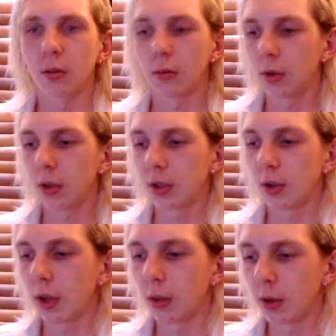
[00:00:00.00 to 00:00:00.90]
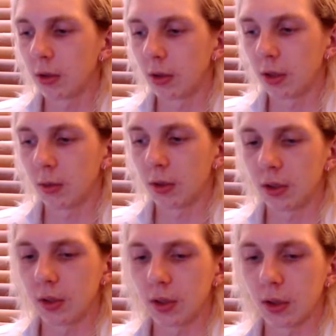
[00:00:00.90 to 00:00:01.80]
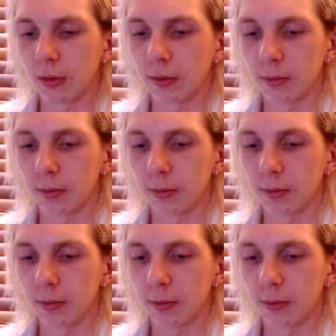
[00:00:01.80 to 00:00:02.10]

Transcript: when you slide them onto the Switch itself,